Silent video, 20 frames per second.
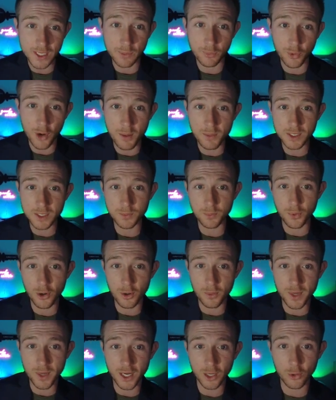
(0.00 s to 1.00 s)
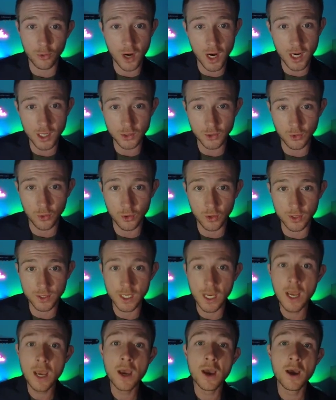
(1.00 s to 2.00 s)
and promised permanent garage
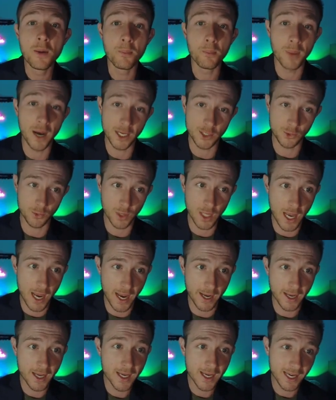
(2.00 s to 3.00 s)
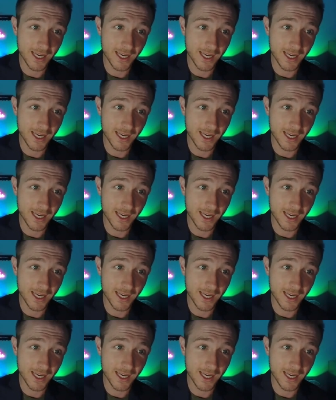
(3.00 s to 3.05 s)
doors by July.